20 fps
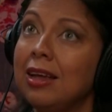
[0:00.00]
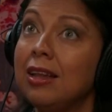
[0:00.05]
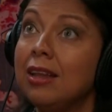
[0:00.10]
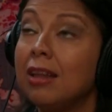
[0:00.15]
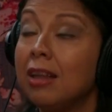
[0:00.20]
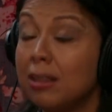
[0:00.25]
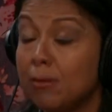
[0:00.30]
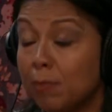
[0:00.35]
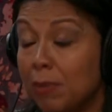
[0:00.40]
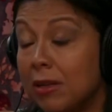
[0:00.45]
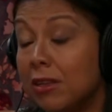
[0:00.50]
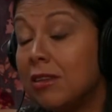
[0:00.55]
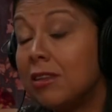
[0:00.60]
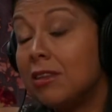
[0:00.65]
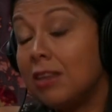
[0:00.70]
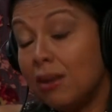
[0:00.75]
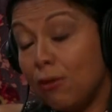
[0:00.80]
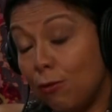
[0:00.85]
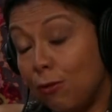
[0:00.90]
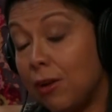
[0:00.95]

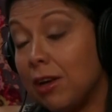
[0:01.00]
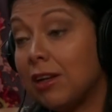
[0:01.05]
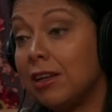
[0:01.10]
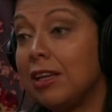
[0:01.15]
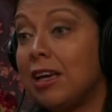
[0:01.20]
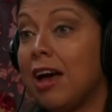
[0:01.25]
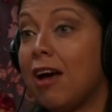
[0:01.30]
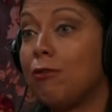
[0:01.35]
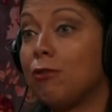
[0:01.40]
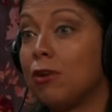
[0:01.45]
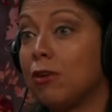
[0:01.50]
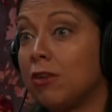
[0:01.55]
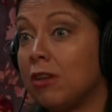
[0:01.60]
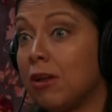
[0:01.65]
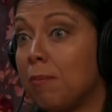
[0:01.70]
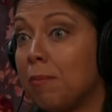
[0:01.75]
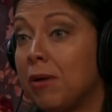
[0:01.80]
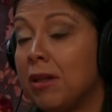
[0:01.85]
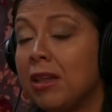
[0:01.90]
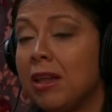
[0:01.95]
specifically after the
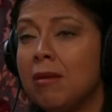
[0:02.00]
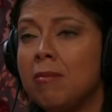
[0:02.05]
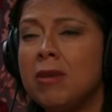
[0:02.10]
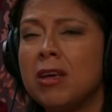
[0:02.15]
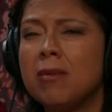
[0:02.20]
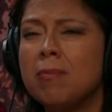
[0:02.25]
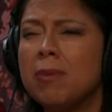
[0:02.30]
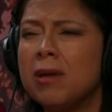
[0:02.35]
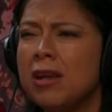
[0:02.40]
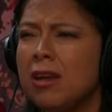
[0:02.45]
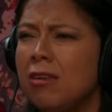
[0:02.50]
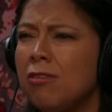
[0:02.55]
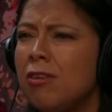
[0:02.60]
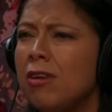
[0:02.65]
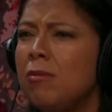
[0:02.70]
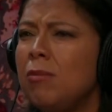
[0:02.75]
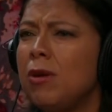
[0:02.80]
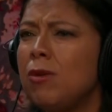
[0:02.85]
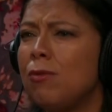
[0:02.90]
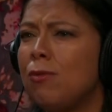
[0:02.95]
pandemic, but
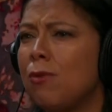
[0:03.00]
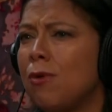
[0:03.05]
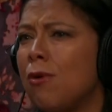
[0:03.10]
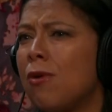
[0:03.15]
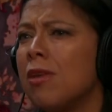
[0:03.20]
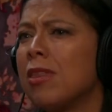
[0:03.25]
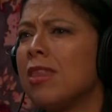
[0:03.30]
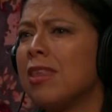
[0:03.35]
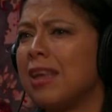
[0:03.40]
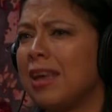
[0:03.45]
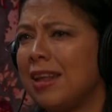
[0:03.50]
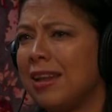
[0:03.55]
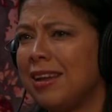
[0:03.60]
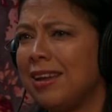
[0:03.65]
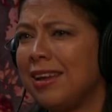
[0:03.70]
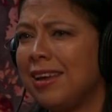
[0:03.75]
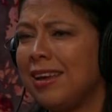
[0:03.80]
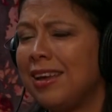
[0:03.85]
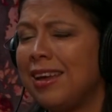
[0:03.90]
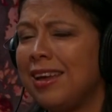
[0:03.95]
even before then,
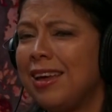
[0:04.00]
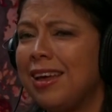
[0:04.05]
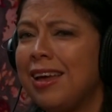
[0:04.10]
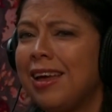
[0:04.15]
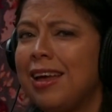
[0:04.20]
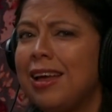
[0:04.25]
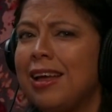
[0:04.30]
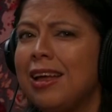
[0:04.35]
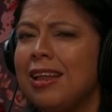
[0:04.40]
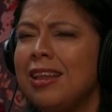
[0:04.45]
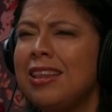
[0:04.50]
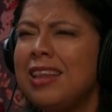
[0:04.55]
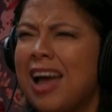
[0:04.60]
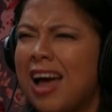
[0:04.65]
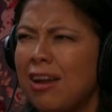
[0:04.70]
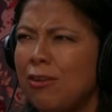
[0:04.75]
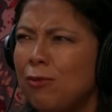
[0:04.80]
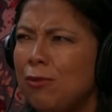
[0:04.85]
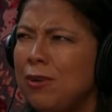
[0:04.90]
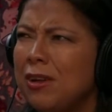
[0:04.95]

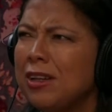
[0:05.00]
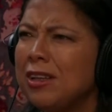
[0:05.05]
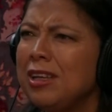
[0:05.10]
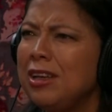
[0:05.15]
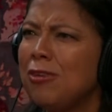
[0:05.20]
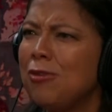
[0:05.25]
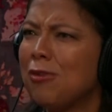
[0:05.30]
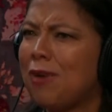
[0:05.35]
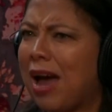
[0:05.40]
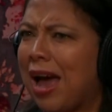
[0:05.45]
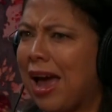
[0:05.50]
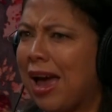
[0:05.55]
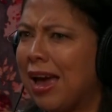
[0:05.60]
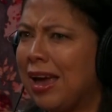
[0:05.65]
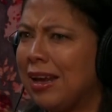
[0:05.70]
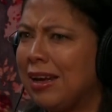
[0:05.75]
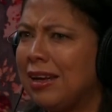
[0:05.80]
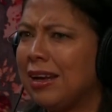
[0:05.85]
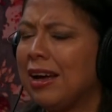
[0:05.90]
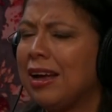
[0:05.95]
not feeling
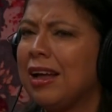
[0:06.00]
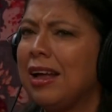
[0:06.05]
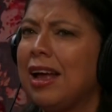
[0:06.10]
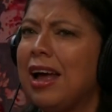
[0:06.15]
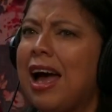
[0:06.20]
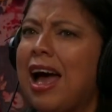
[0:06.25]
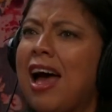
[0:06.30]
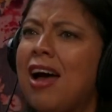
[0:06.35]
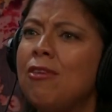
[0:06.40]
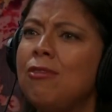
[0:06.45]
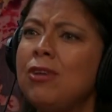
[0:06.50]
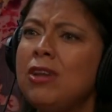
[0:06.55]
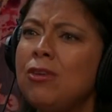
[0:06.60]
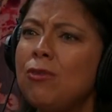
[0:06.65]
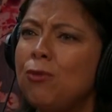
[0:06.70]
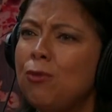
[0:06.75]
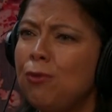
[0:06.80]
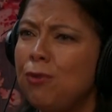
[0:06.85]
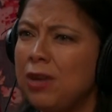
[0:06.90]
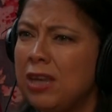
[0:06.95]
right, having
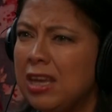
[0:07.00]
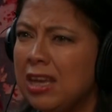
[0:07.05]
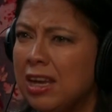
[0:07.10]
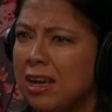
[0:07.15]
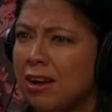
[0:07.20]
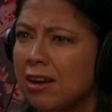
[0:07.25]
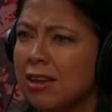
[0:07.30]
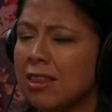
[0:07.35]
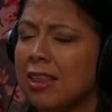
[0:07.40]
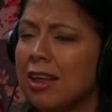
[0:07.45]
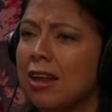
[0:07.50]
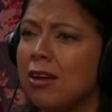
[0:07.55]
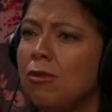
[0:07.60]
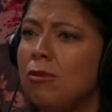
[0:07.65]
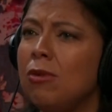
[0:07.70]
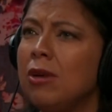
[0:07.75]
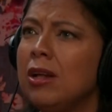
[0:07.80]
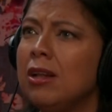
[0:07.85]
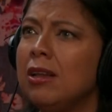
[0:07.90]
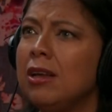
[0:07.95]
fear that
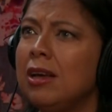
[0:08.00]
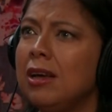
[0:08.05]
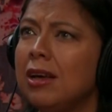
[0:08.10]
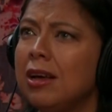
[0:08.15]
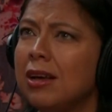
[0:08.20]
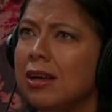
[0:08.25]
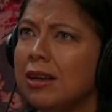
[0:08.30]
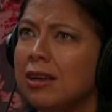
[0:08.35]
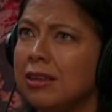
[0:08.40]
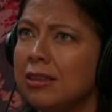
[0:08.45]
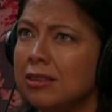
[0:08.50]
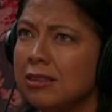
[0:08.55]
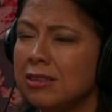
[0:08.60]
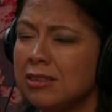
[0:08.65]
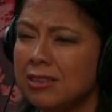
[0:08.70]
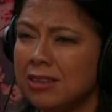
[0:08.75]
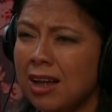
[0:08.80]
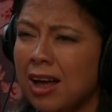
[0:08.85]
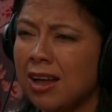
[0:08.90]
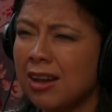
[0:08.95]
really
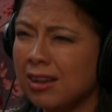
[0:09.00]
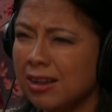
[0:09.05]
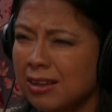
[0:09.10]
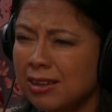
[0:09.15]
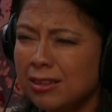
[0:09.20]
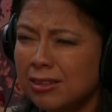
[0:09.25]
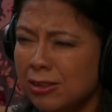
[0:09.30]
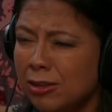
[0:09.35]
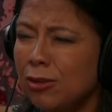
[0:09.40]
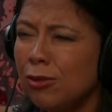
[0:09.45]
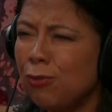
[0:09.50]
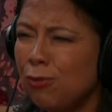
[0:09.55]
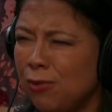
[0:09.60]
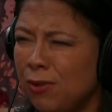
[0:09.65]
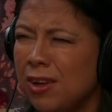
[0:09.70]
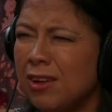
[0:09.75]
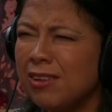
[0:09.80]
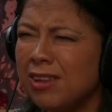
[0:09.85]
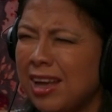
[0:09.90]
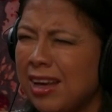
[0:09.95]
is not, you
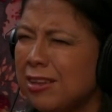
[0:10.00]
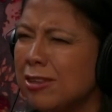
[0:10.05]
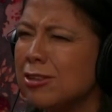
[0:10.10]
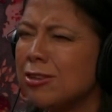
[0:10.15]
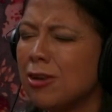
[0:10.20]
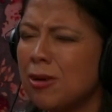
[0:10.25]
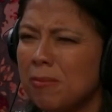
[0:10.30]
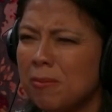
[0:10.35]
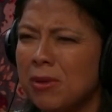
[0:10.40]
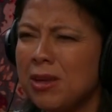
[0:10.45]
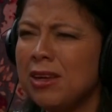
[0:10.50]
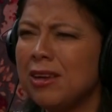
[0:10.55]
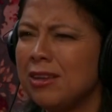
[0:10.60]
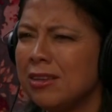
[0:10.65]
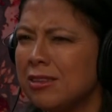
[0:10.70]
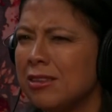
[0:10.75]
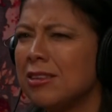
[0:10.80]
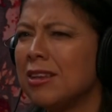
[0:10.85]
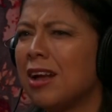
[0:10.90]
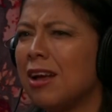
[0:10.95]
feel like something
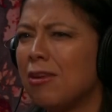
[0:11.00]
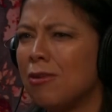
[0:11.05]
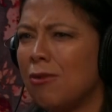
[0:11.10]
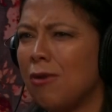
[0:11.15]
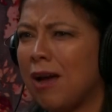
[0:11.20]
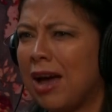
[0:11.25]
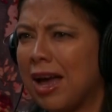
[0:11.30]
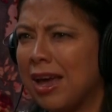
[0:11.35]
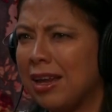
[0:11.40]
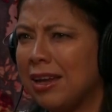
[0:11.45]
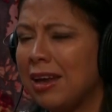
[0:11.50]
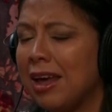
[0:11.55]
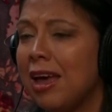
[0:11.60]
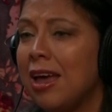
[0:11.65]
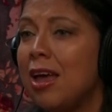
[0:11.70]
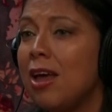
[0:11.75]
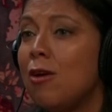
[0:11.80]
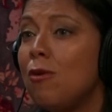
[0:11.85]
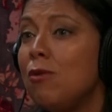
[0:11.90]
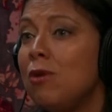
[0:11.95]
is not right,
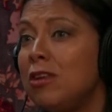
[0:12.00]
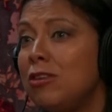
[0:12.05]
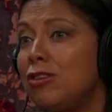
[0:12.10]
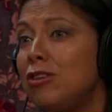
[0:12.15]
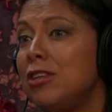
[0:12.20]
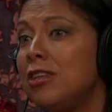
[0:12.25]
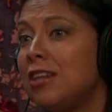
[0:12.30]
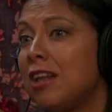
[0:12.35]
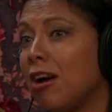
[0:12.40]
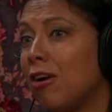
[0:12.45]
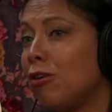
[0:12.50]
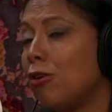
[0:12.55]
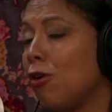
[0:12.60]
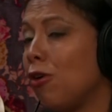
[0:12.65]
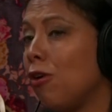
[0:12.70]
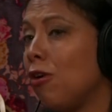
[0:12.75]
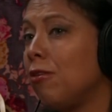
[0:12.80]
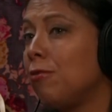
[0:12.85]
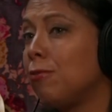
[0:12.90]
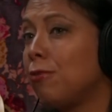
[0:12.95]
reaching out
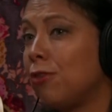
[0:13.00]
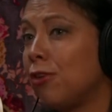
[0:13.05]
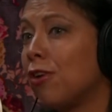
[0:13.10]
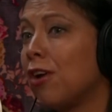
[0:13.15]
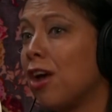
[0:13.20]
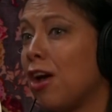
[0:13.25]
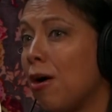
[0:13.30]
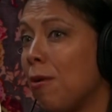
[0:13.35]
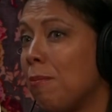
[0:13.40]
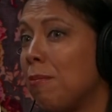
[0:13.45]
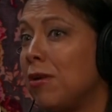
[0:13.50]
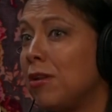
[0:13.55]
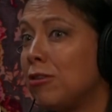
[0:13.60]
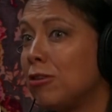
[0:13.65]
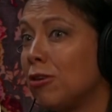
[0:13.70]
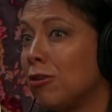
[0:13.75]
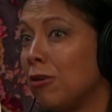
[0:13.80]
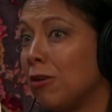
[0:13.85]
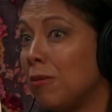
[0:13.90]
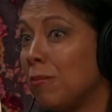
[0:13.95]
for help is
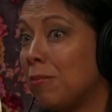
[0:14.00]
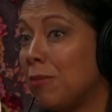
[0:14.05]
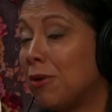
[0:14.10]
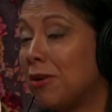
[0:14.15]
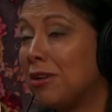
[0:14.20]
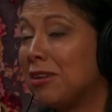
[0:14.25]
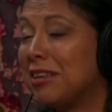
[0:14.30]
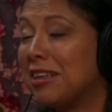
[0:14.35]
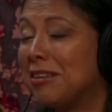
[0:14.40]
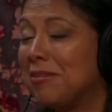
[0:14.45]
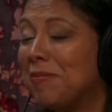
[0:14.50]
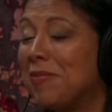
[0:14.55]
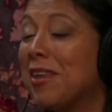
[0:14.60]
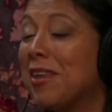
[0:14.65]
so important.